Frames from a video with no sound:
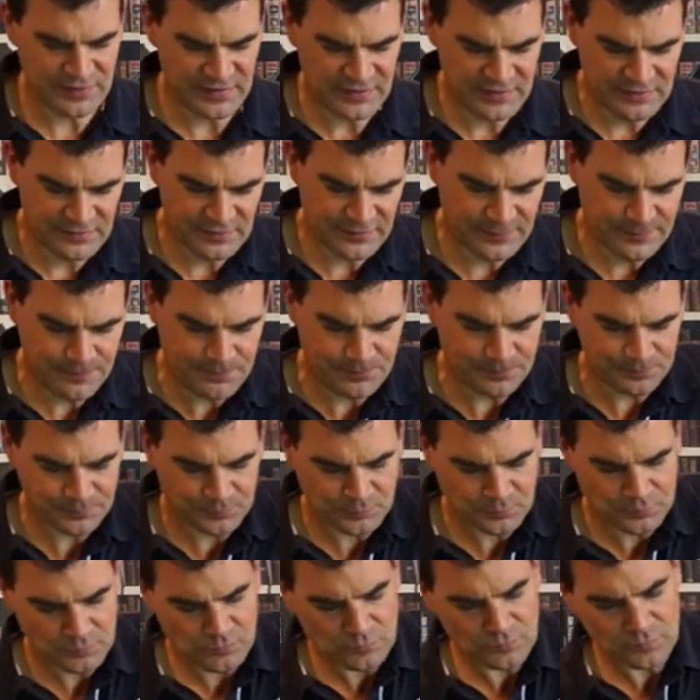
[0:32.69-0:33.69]
these.
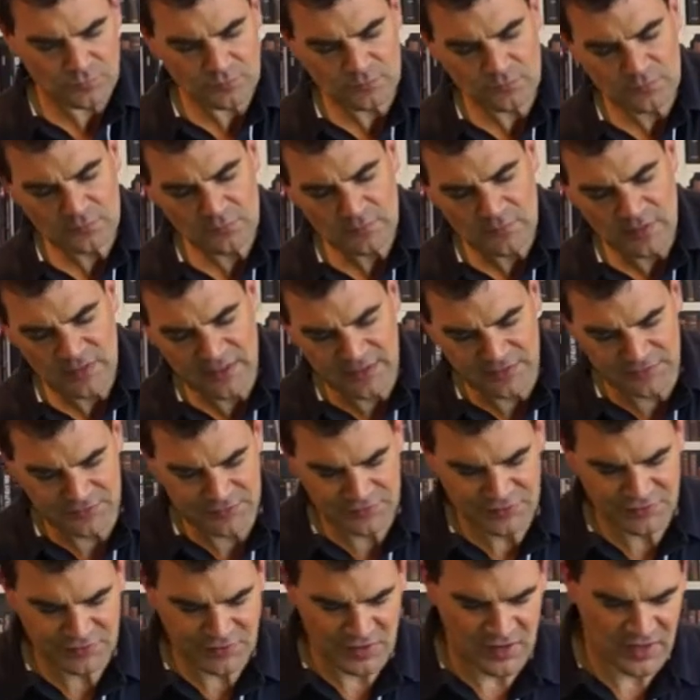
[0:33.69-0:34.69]

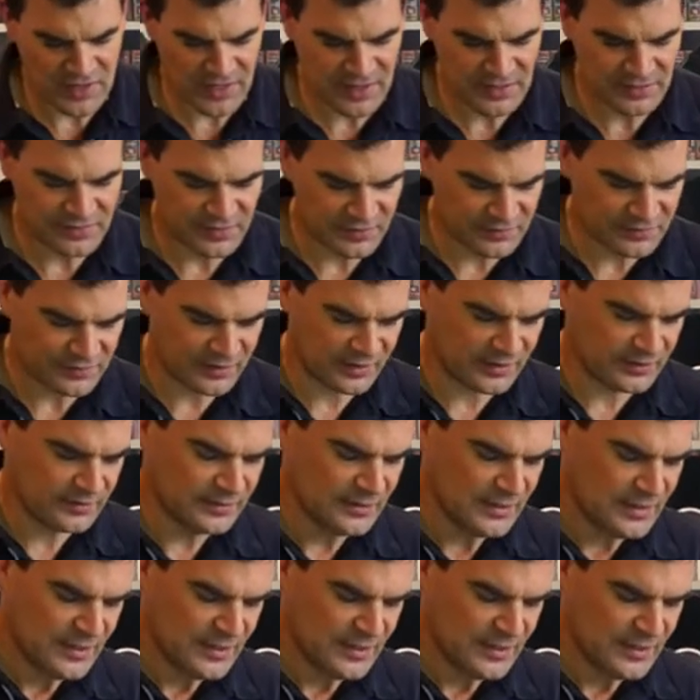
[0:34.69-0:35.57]
Inside there's a